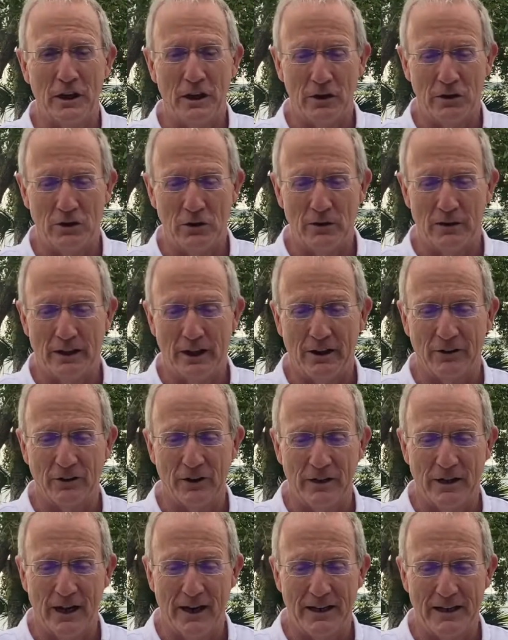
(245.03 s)
and
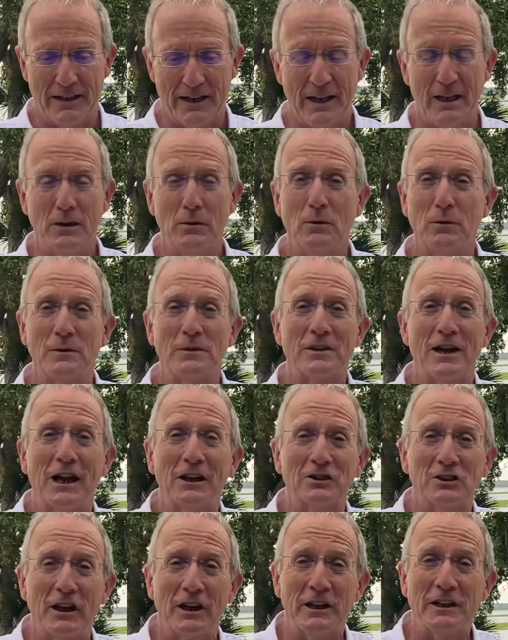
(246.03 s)
2019 was
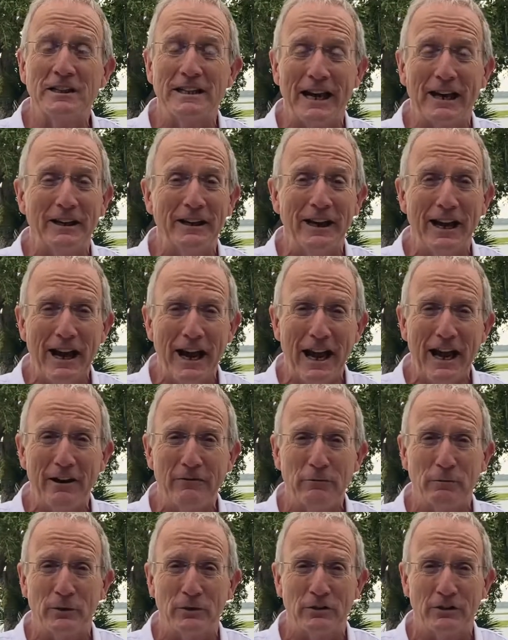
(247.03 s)
actually
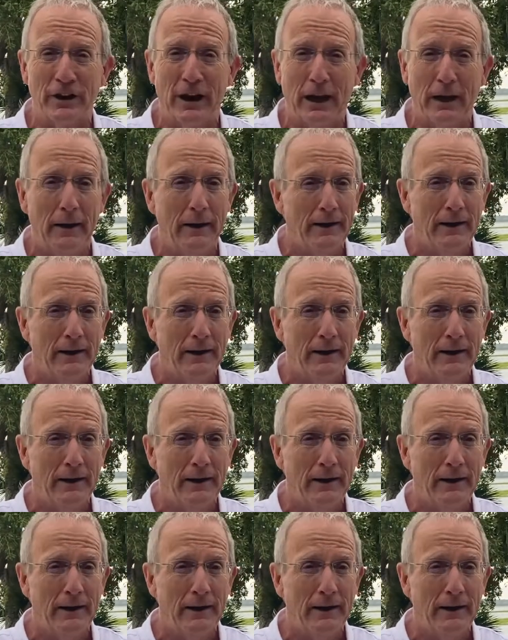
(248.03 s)
10.5%.